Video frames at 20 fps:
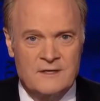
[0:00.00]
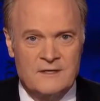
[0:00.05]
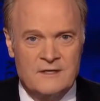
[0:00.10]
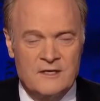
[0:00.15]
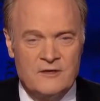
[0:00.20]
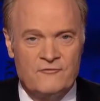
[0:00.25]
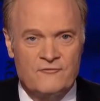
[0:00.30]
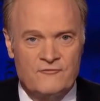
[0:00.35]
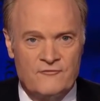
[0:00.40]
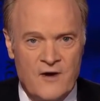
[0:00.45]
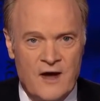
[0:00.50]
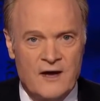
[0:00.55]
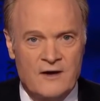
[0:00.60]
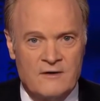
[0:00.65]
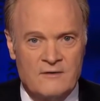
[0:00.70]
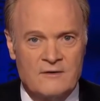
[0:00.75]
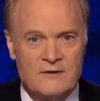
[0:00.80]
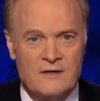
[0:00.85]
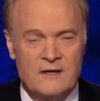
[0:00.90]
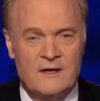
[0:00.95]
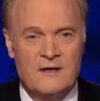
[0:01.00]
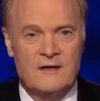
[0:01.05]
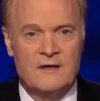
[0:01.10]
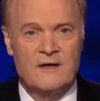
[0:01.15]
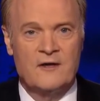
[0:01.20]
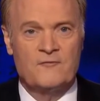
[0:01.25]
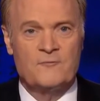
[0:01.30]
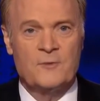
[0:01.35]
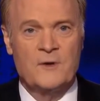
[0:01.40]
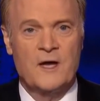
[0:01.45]
he fired
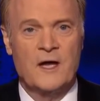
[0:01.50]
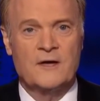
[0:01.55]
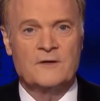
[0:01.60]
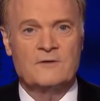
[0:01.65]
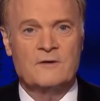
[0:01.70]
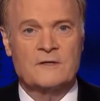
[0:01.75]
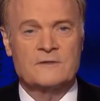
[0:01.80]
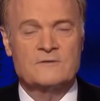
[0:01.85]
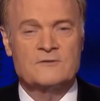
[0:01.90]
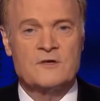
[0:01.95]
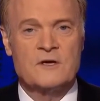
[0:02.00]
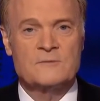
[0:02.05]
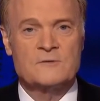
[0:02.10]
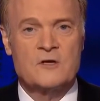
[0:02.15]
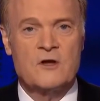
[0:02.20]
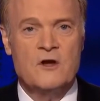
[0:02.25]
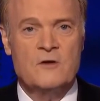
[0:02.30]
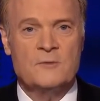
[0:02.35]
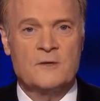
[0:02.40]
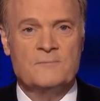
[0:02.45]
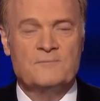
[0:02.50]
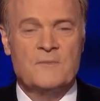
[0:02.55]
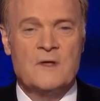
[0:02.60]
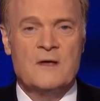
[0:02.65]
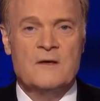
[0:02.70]
FBI Director James Comey.